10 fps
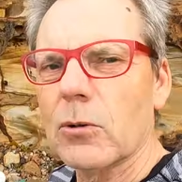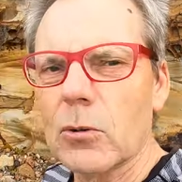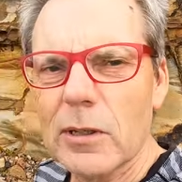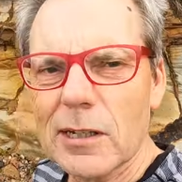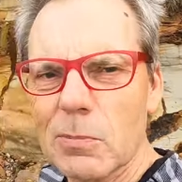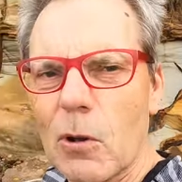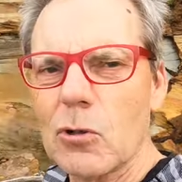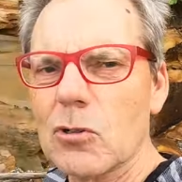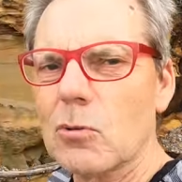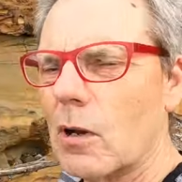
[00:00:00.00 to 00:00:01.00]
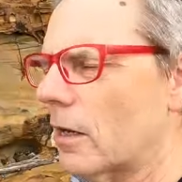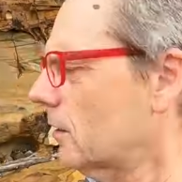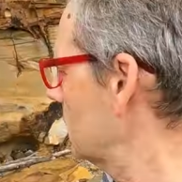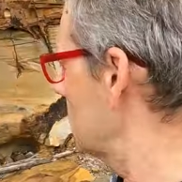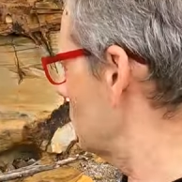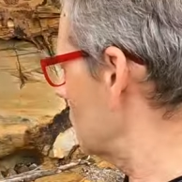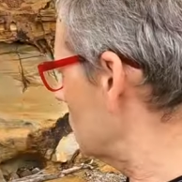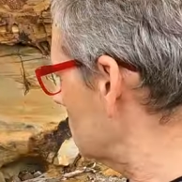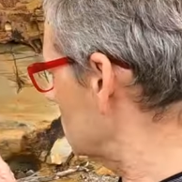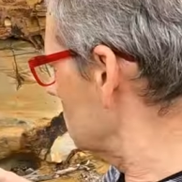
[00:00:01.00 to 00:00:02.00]
get all the exposures right and then
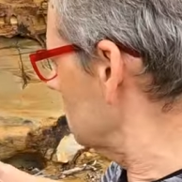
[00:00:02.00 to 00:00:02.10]
we'll